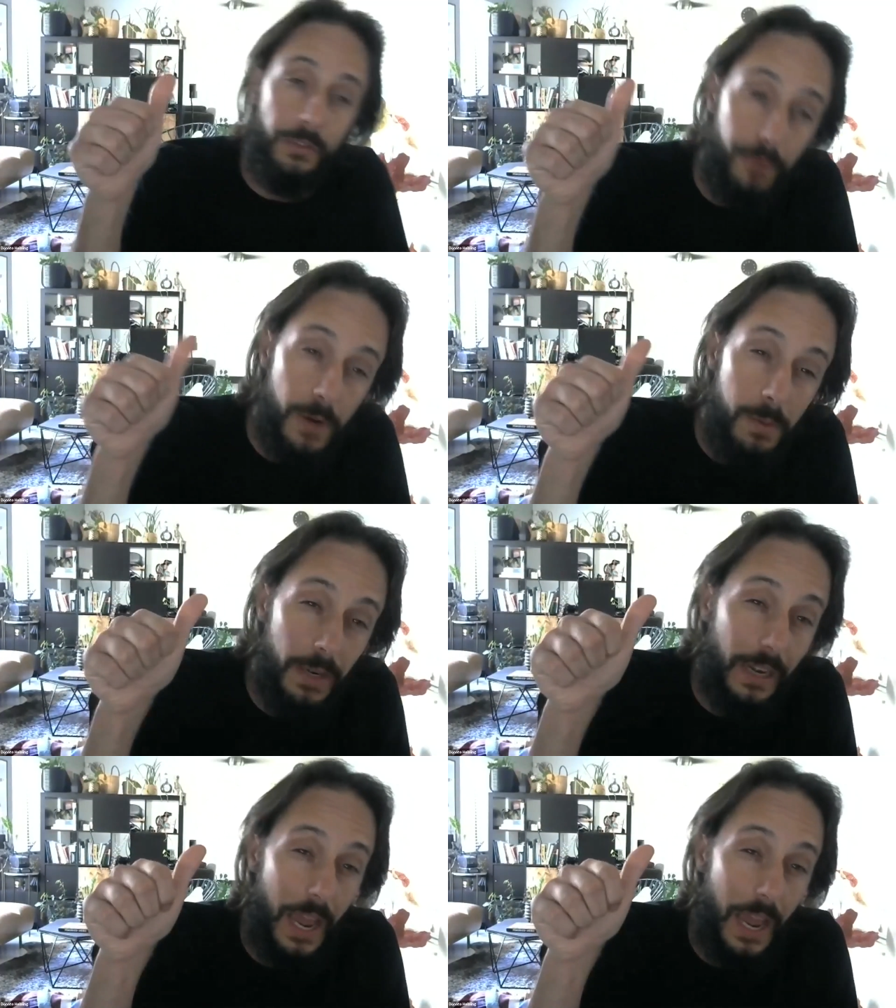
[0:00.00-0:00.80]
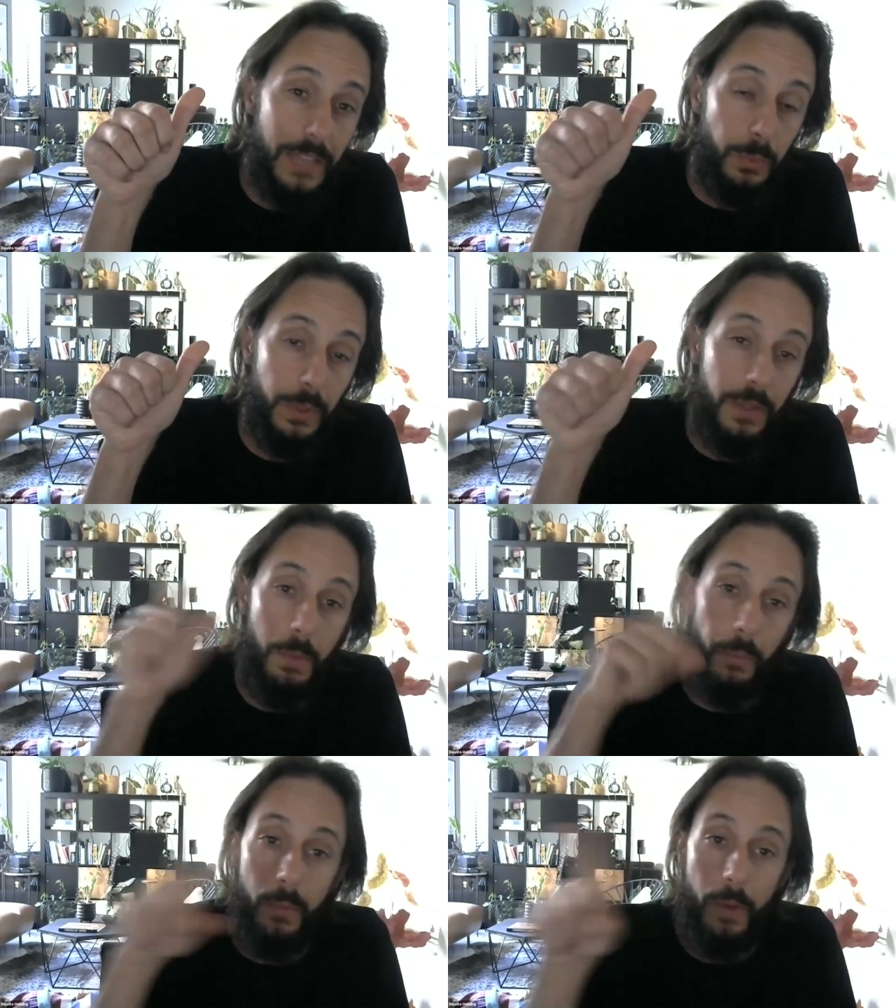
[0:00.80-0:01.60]
There's a free mini class
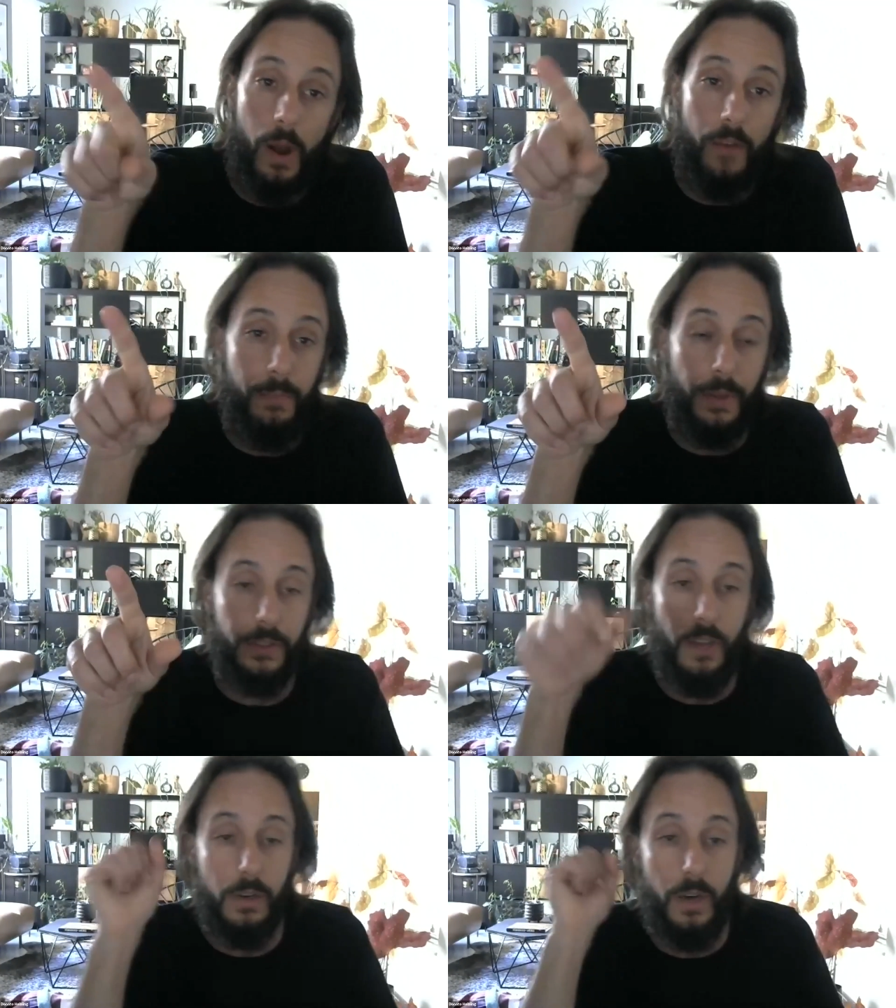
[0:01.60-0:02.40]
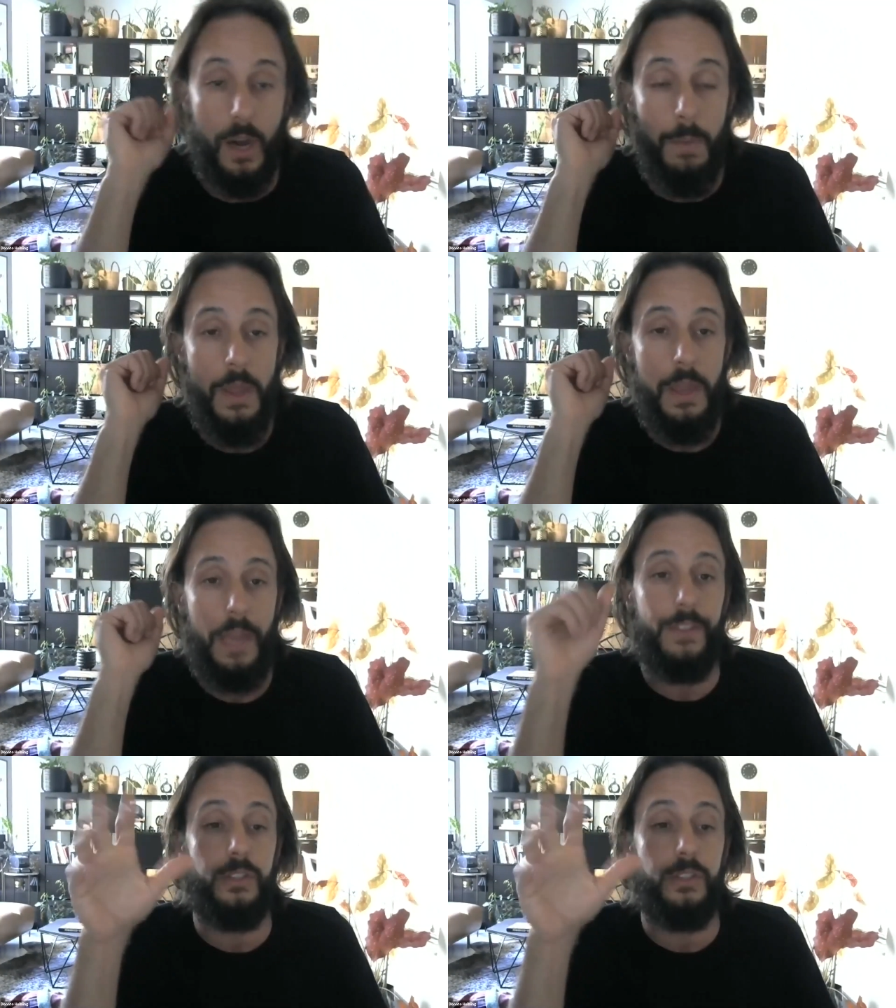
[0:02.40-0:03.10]
with him at wimhofmethod.com.